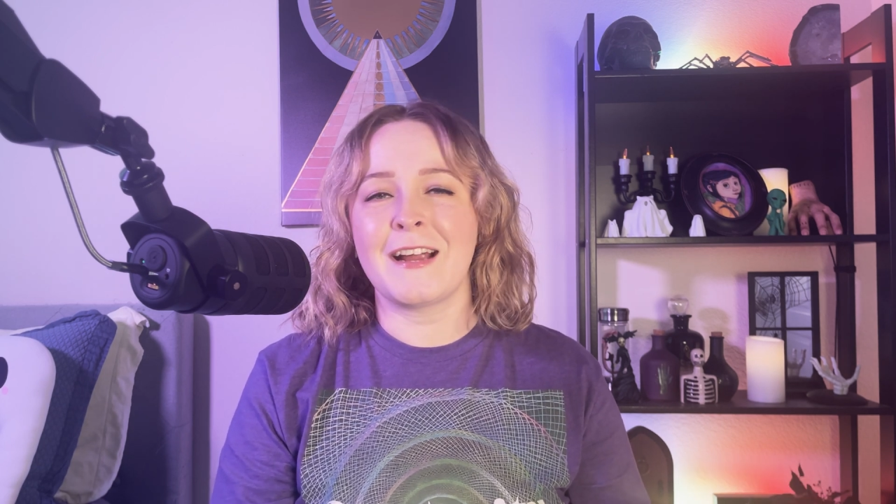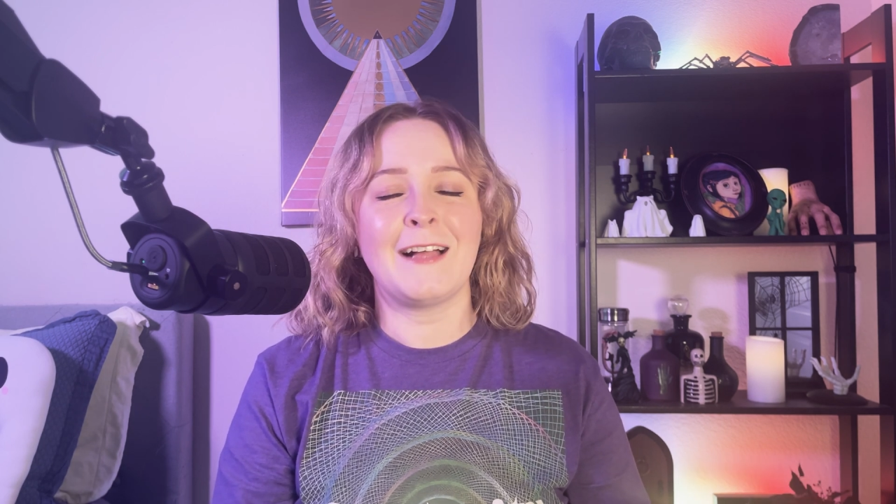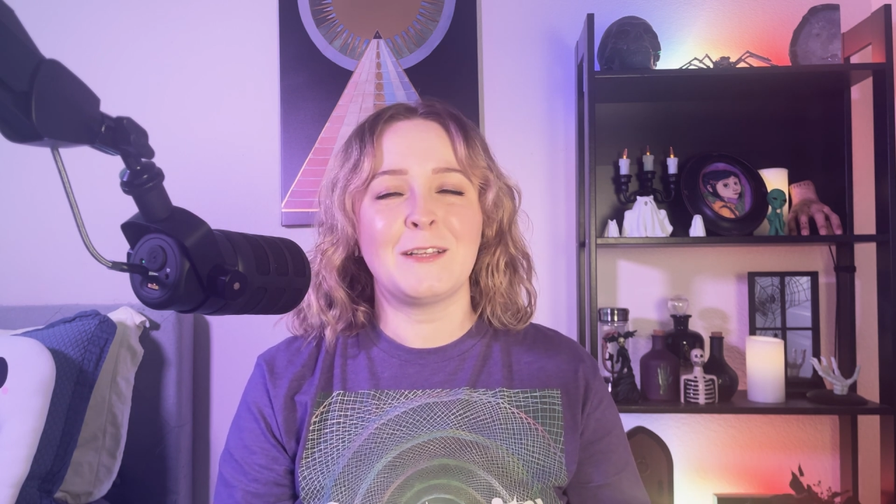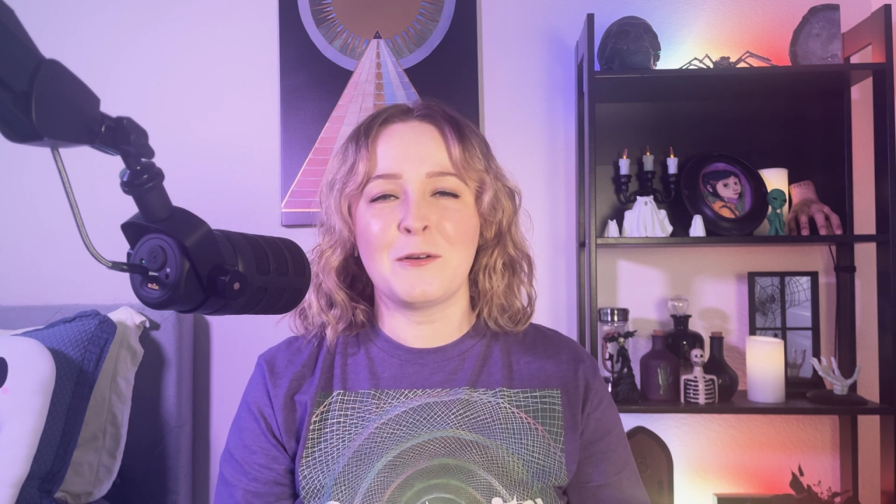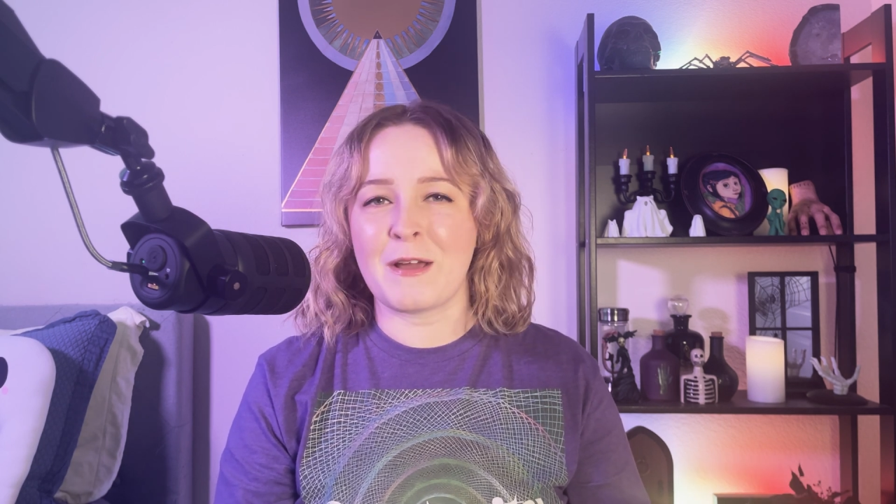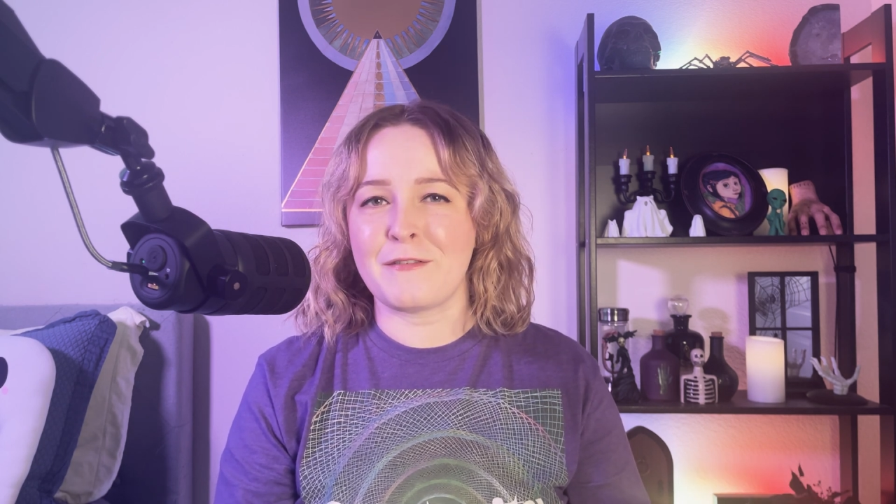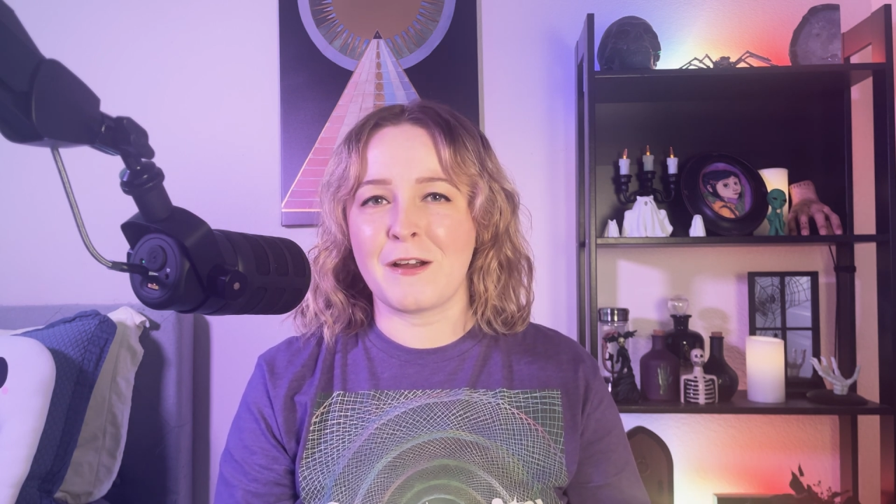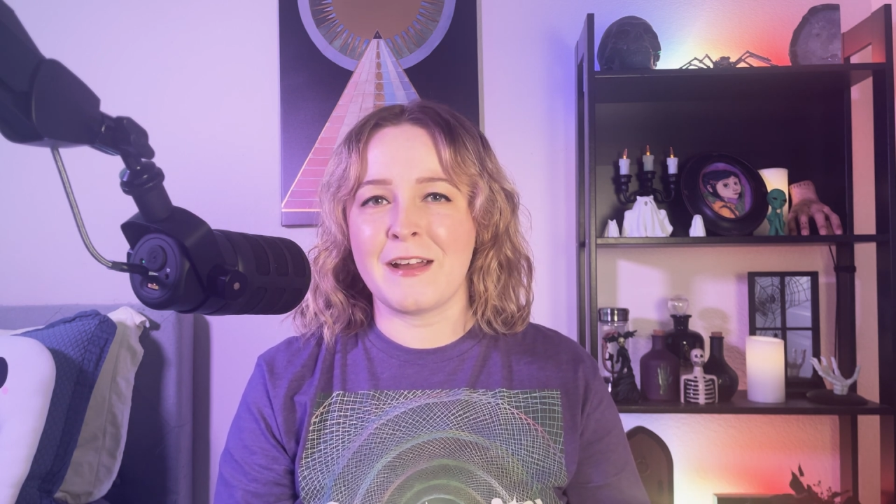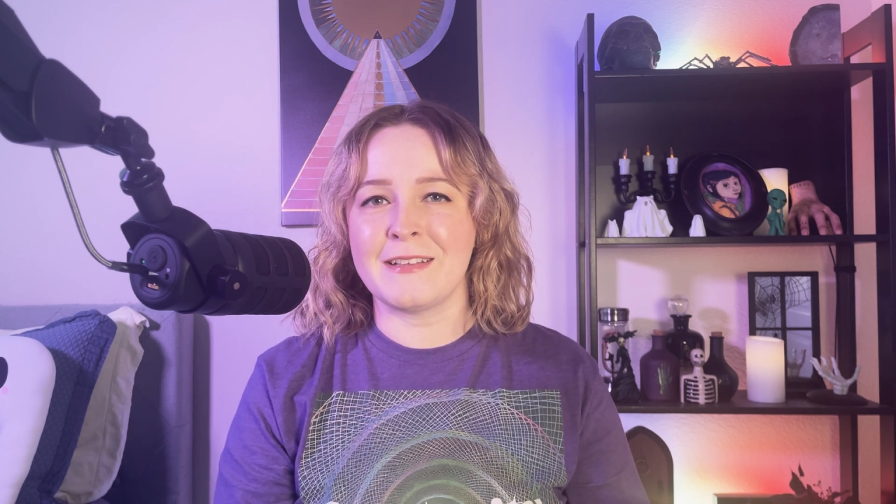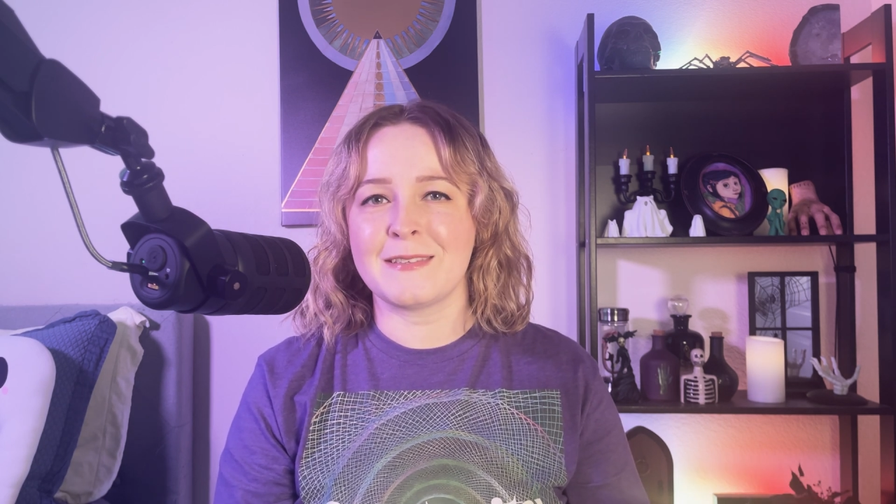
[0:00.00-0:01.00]
hello, my
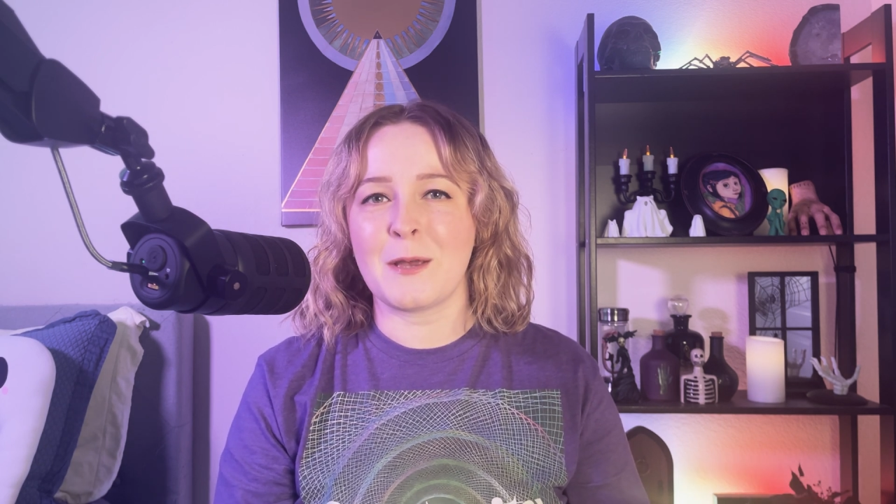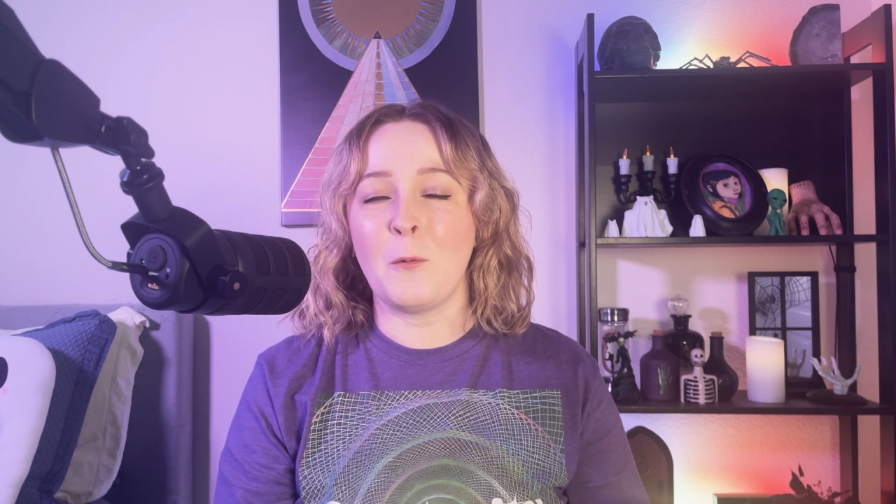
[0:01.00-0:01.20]
friends.